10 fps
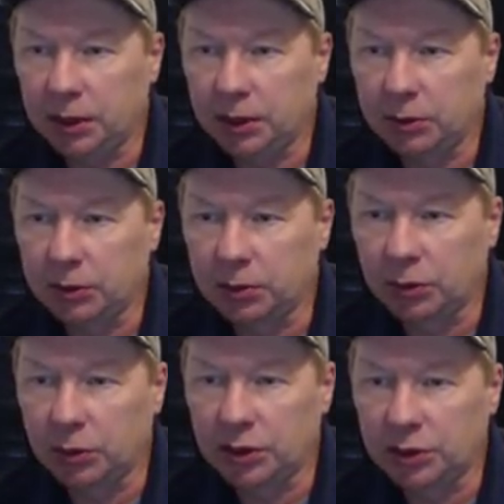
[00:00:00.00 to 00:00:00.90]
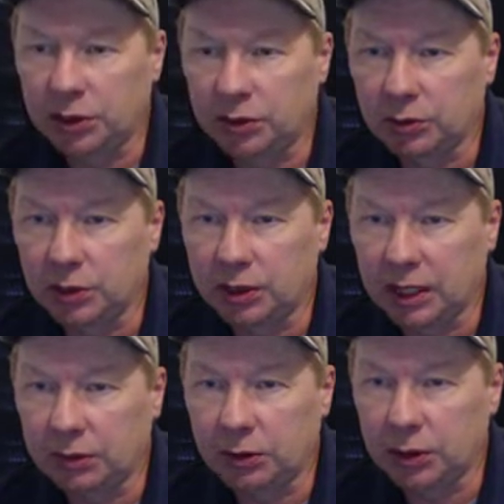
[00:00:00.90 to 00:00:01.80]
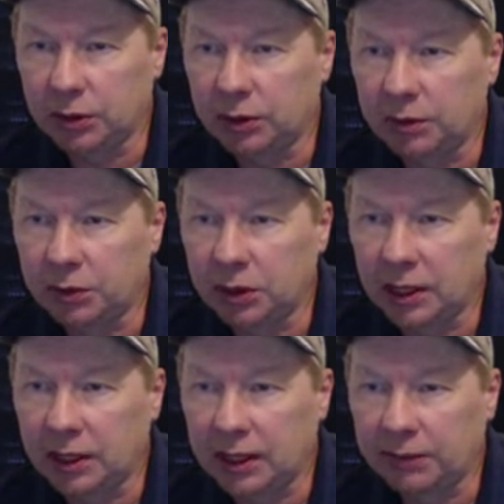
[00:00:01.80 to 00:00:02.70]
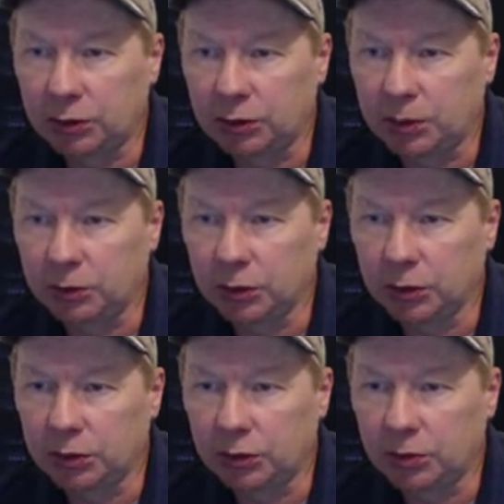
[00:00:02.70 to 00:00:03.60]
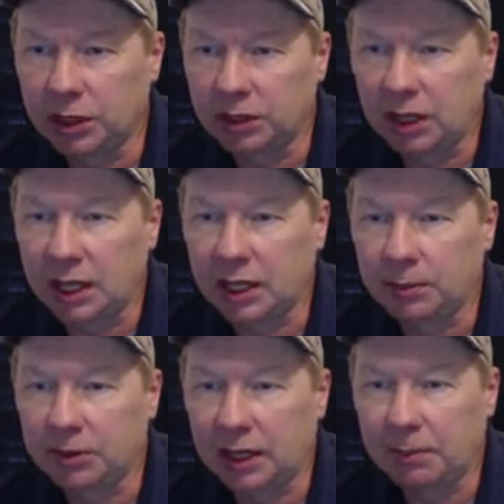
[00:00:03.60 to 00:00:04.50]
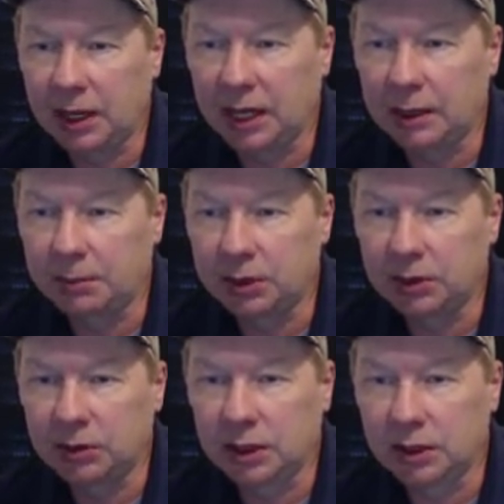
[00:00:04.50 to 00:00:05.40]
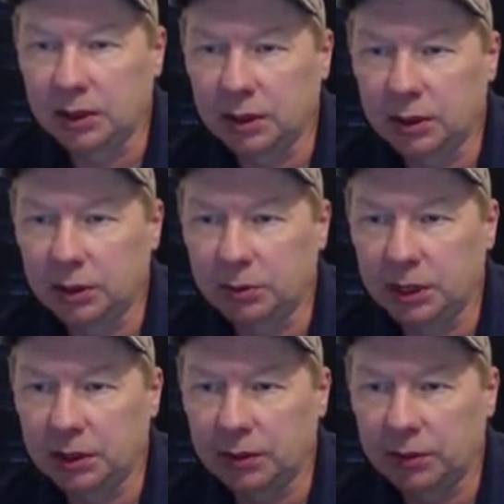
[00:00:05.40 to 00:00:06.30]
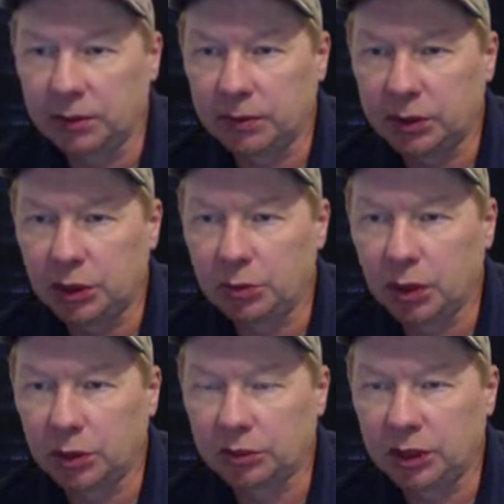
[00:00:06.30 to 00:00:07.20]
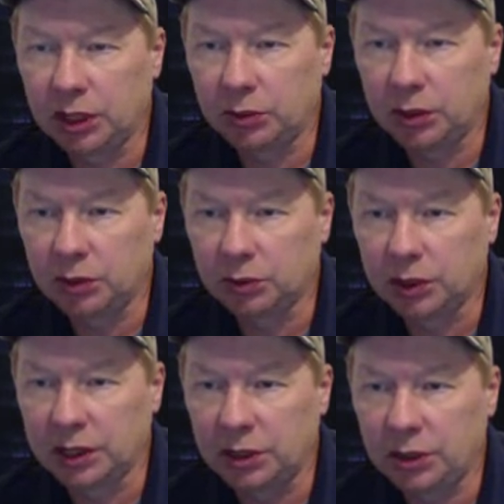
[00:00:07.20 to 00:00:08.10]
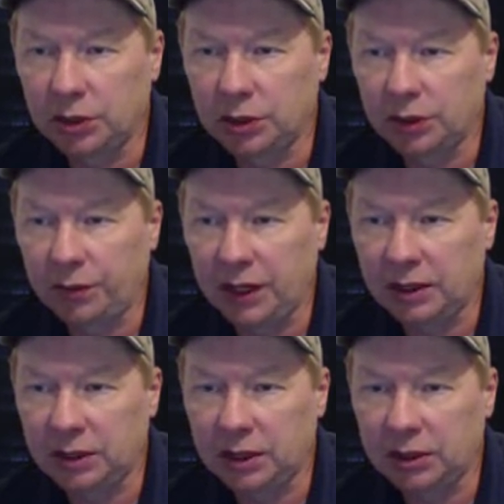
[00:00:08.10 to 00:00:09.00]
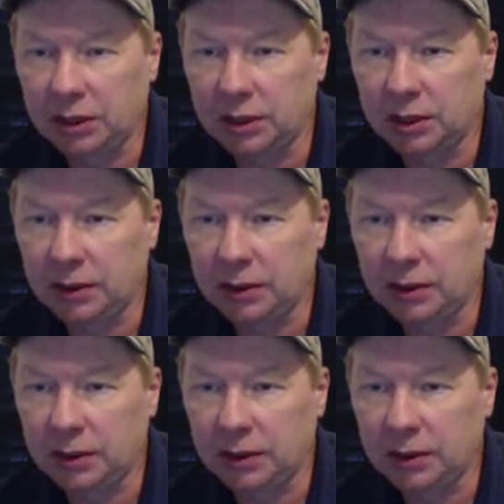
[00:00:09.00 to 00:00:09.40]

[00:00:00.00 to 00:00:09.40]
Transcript: There was some question as to what that was. I feel like after it's been rooted so many times, that pipe is getting a little bit of chew marks in it, which really shouldn't affect anything.